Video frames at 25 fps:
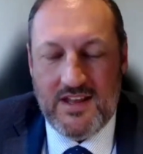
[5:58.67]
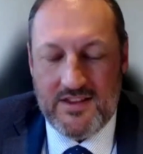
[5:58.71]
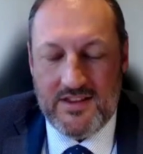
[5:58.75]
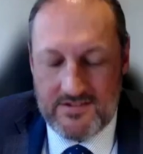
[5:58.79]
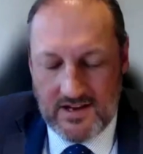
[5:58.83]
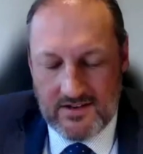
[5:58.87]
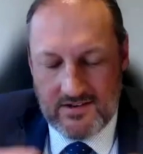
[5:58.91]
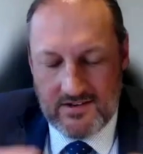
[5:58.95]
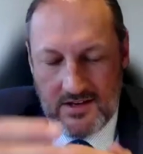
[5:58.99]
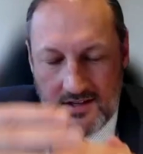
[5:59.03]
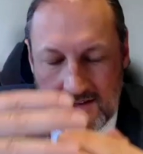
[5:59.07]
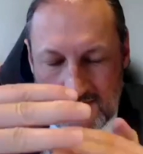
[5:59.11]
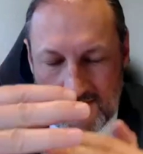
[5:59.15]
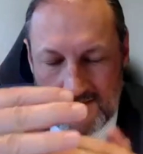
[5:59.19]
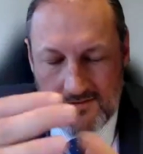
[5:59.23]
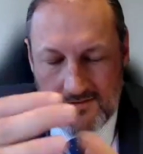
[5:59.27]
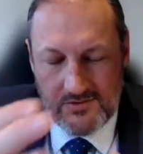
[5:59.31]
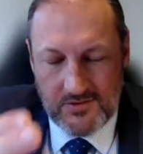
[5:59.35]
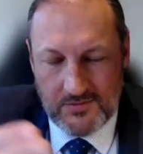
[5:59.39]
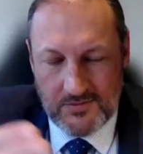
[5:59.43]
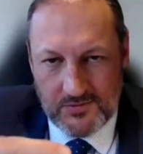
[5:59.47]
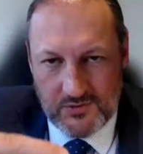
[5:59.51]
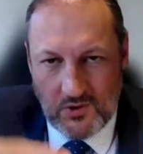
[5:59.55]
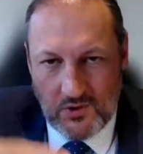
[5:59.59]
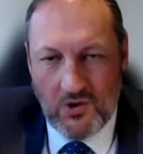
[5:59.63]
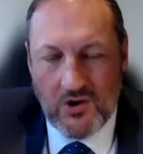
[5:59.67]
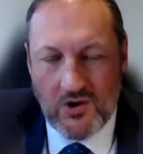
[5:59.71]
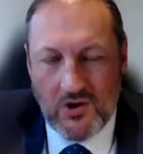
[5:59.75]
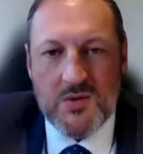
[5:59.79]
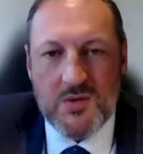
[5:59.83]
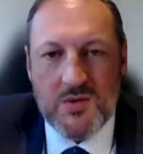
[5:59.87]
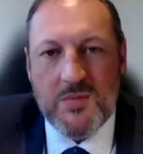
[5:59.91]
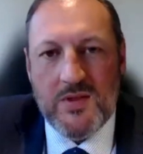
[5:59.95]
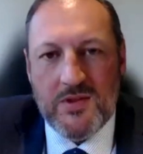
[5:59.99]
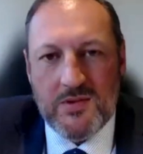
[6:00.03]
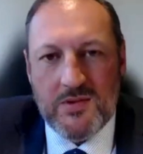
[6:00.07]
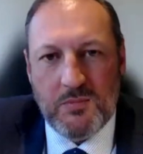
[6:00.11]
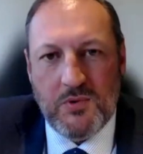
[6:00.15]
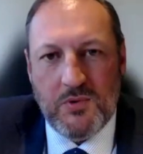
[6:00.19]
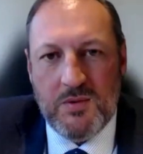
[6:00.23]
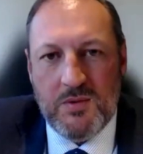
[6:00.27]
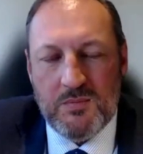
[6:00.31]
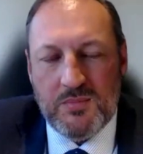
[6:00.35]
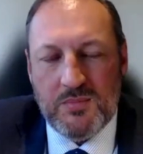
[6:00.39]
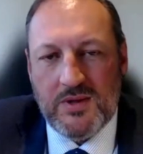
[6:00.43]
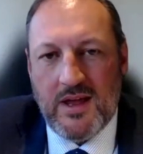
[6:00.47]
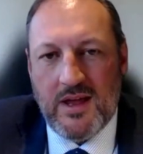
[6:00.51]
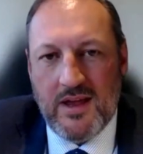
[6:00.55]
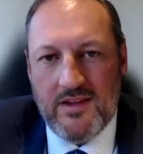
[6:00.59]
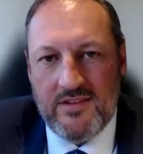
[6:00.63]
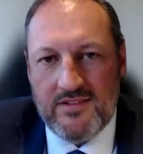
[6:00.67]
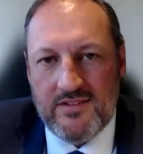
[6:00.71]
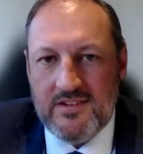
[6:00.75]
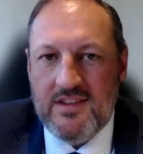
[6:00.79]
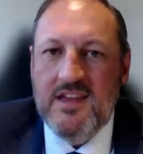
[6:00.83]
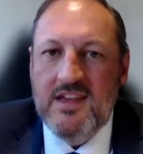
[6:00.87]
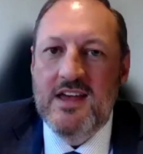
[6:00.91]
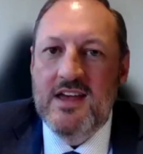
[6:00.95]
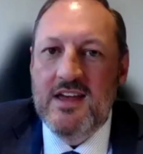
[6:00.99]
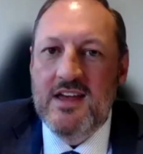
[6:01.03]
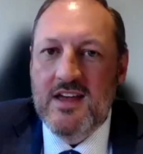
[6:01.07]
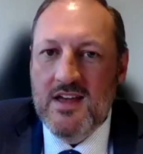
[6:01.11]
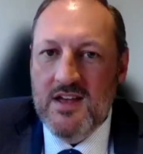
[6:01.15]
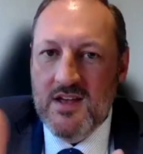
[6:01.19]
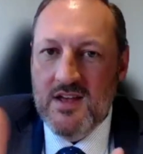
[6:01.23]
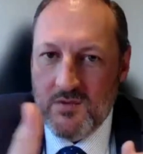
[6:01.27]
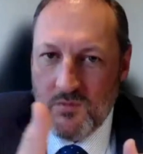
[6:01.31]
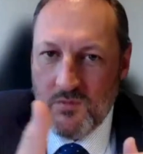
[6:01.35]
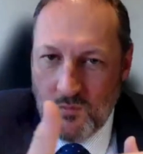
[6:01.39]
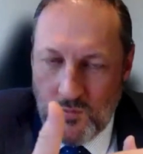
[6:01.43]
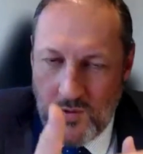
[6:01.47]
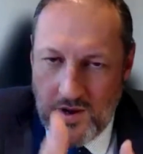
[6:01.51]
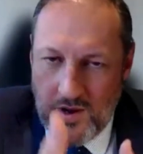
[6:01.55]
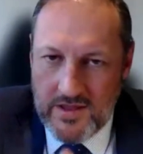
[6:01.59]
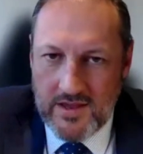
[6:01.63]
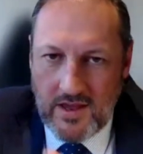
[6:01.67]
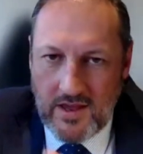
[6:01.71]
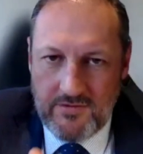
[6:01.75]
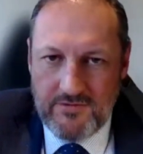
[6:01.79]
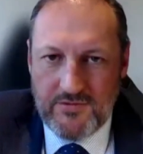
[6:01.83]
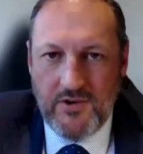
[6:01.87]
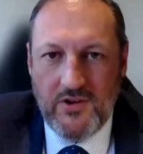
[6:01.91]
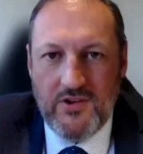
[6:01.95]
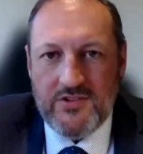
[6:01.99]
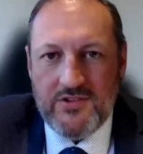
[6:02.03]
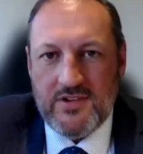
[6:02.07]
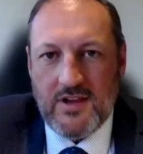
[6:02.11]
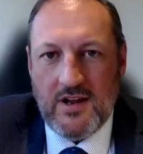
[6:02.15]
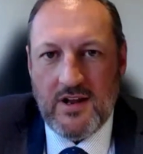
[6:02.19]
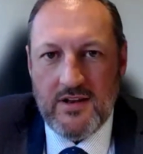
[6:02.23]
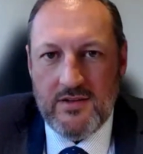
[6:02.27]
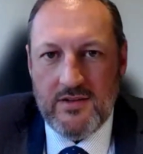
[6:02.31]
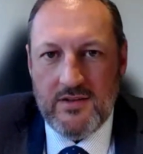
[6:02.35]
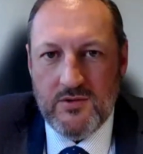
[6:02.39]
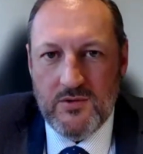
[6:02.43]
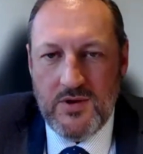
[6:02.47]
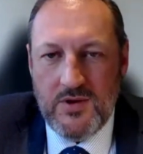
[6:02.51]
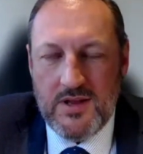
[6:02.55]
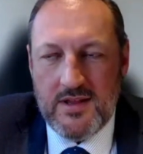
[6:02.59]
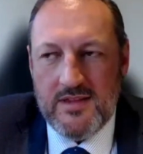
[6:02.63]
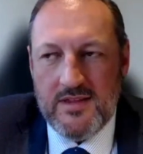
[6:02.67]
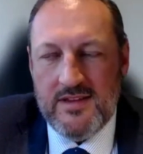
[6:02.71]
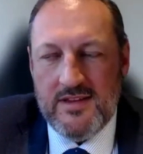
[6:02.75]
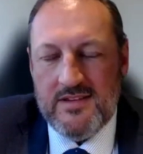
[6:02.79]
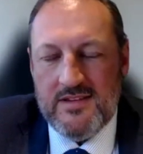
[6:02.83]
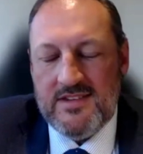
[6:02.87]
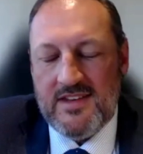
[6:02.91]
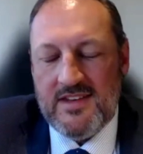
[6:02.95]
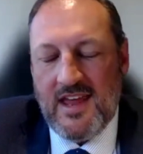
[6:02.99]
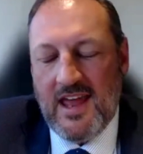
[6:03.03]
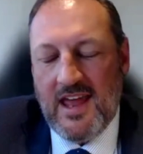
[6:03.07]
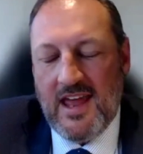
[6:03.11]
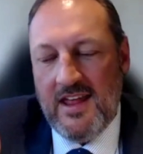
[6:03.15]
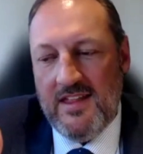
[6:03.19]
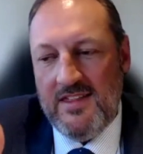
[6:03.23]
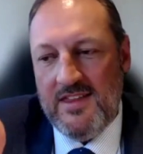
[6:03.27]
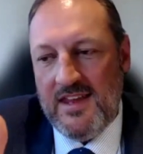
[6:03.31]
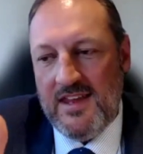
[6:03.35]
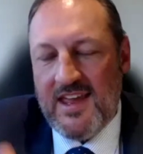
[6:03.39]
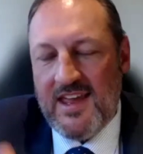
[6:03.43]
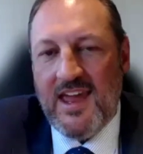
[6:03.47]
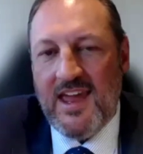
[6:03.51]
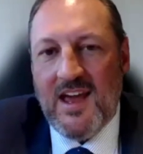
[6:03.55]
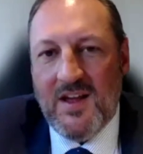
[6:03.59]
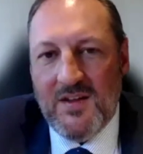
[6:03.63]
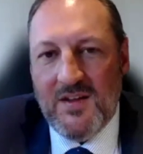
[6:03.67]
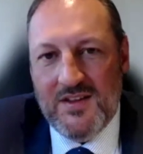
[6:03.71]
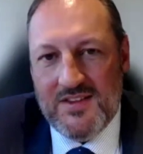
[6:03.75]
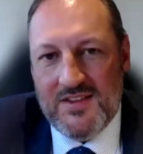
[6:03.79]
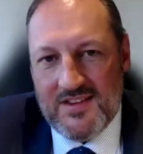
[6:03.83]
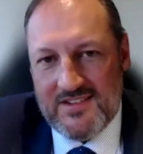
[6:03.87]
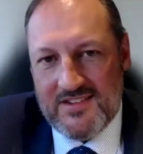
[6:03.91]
There's actually some documents put in place when they first started doing this, and the accountant at